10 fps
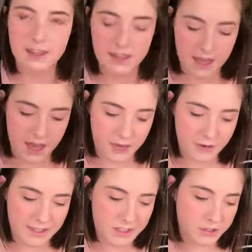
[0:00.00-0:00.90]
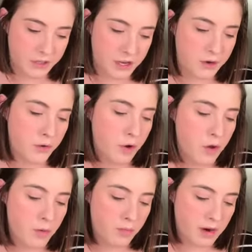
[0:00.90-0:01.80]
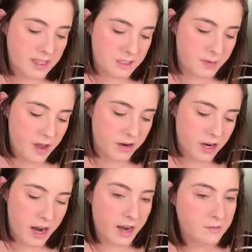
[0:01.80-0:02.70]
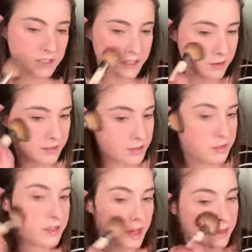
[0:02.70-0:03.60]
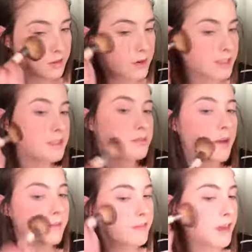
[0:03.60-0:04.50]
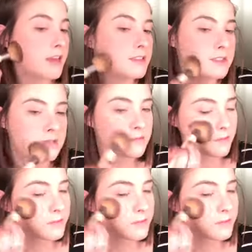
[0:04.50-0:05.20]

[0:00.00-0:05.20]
The AOA Studio pressed powder, and I'm just going to set the rest of my face.